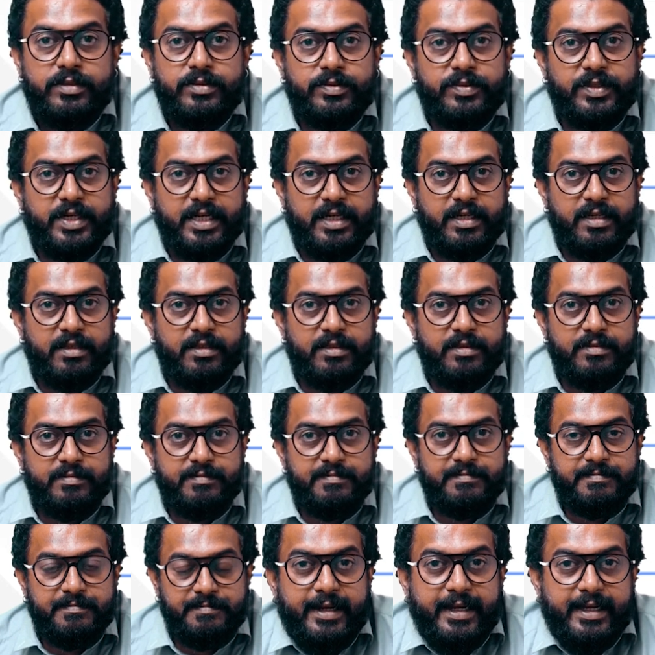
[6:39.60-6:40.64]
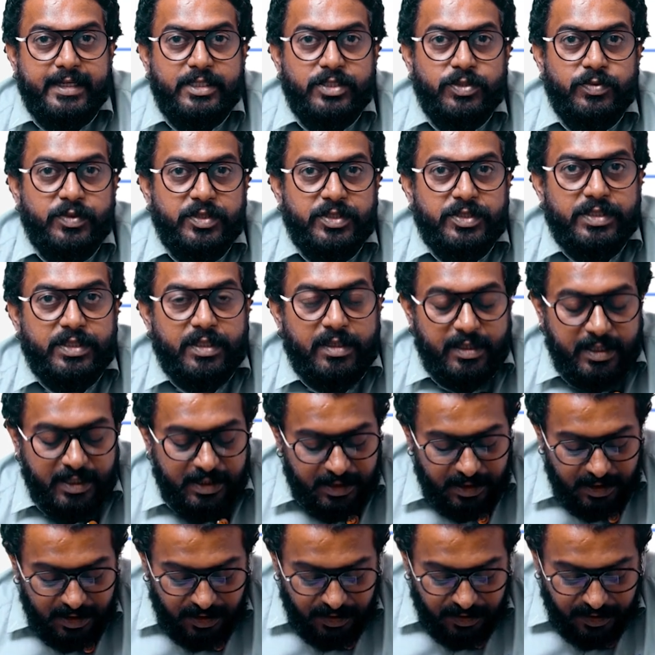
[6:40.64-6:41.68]
tray. Next question.
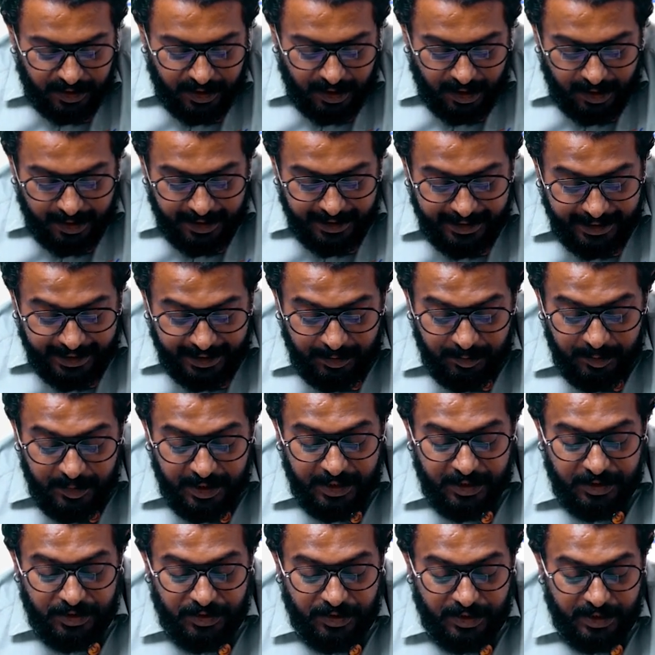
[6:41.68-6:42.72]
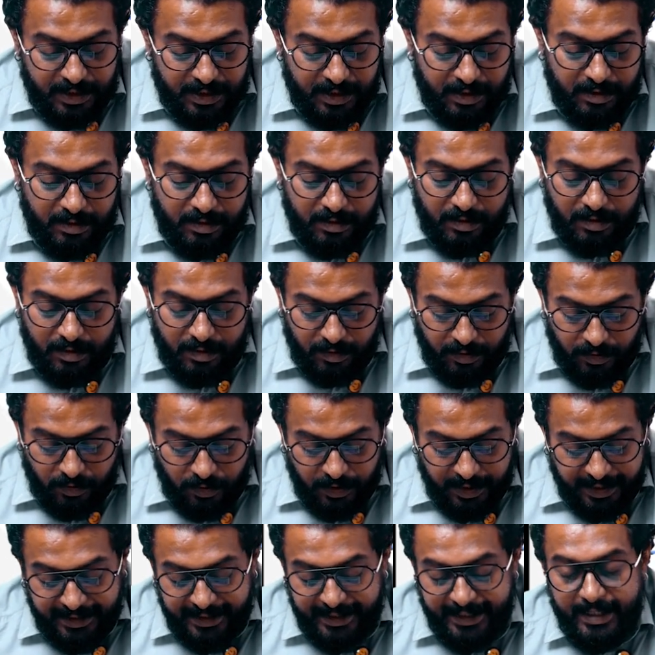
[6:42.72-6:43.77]
This is regarding administration
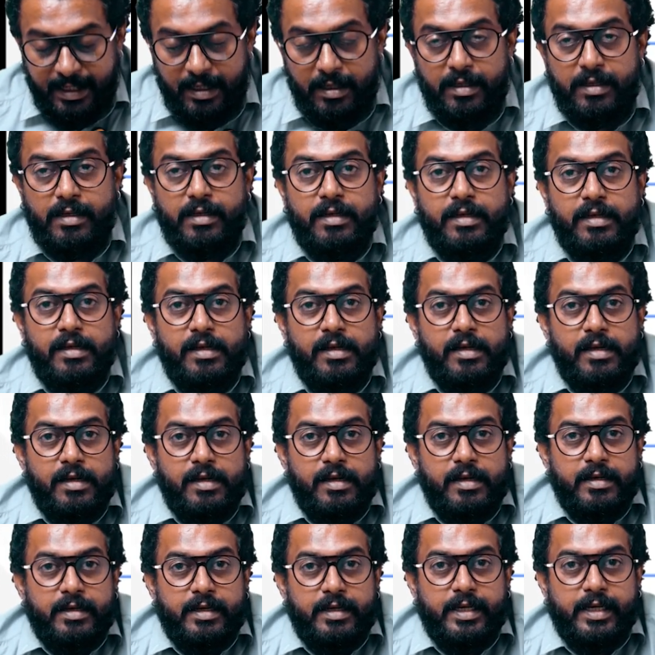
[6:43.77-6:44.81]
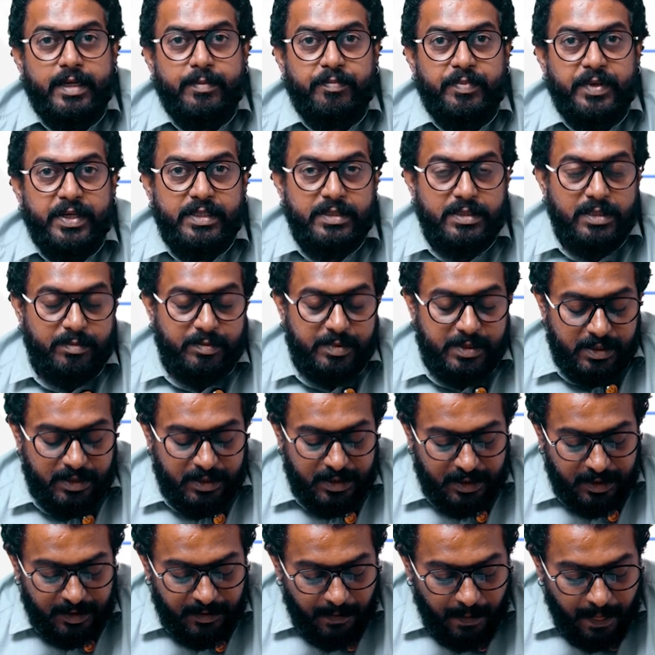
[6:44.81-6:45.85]
or ethical
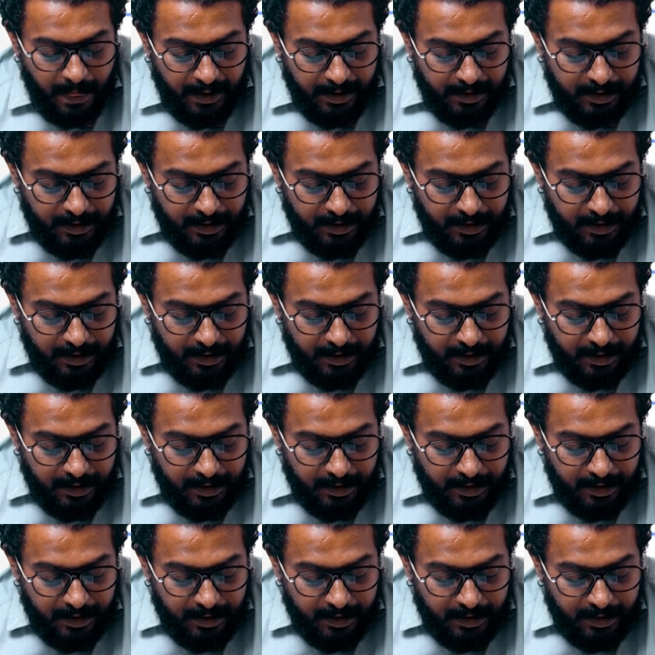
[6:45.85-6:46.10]
principles.